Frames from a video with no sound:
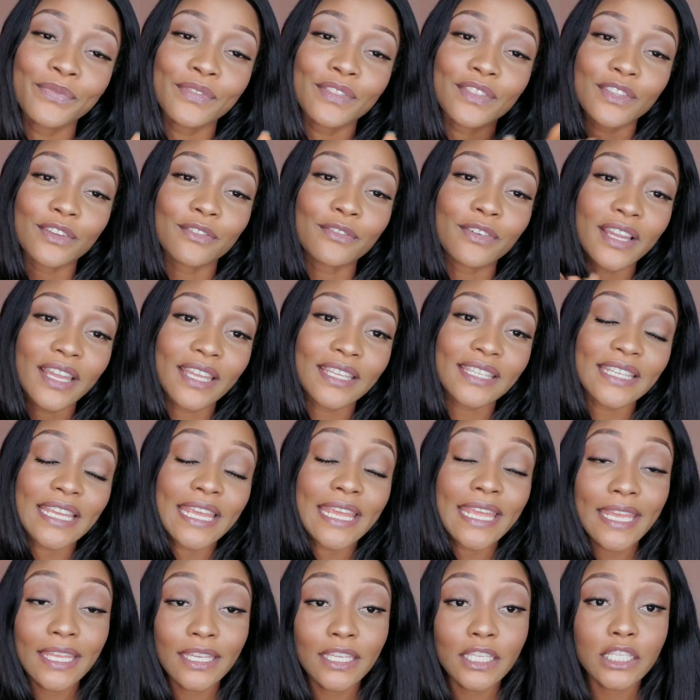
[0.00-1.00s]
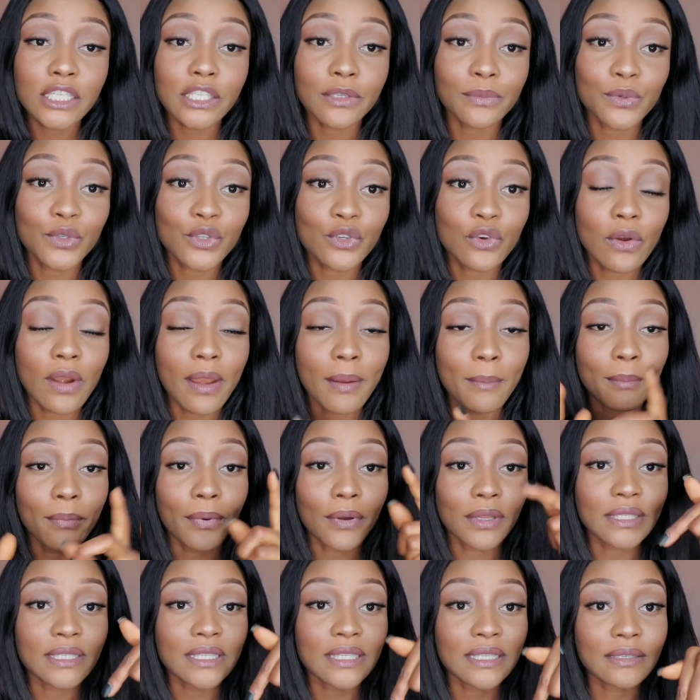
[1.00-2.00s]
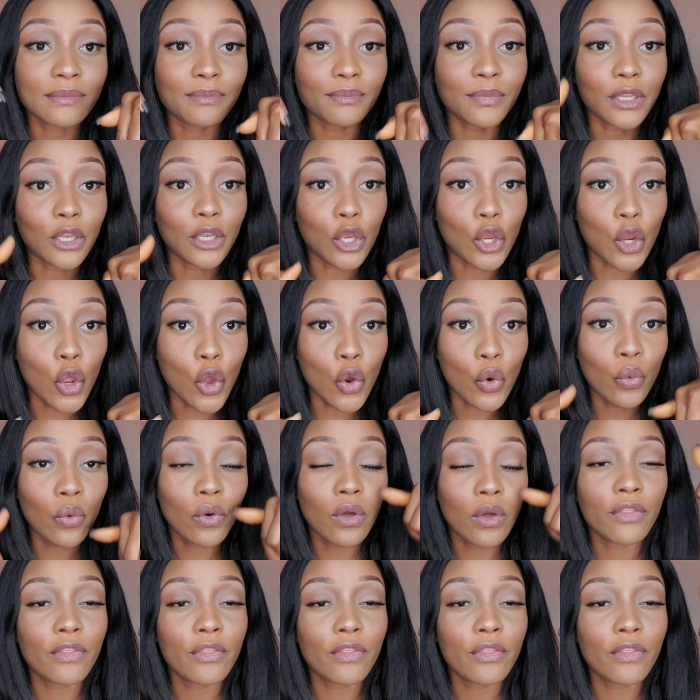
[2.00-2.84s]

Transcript: don't forget to hit the subscribe button below.